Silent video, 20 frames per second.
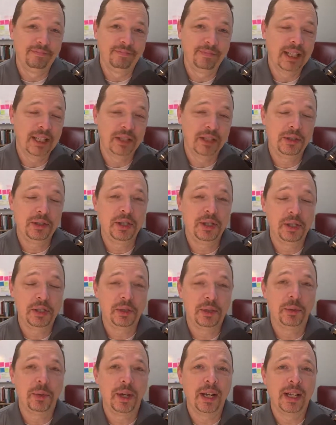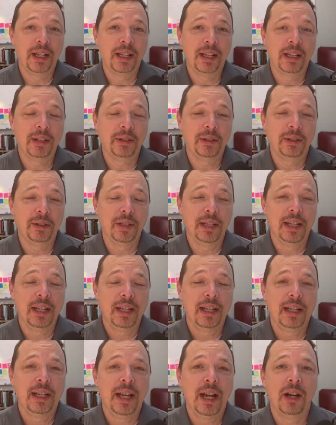that's just the way it is.
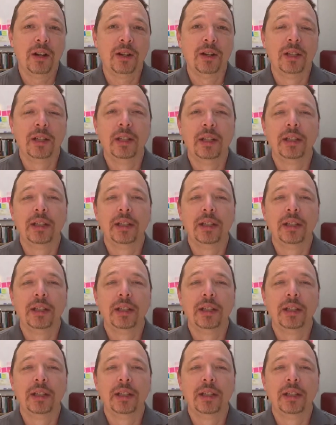Now,